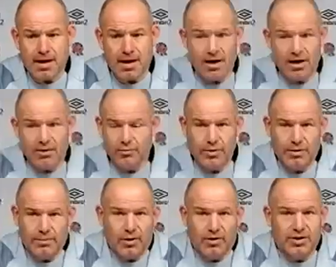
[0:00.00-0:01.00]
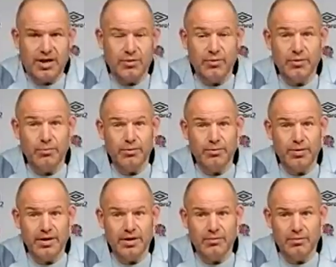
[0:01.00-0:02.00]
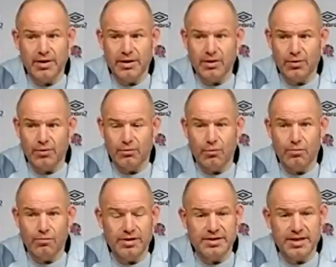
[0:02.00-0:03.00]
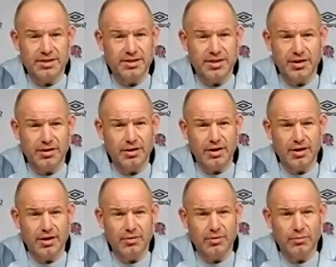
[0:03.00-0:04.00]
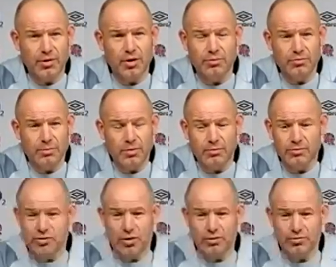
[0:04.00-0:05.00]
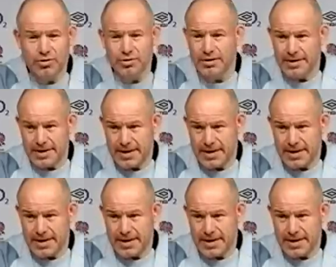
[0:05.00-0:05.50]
Like I say, we are all retesting and we'll go through the protocols, and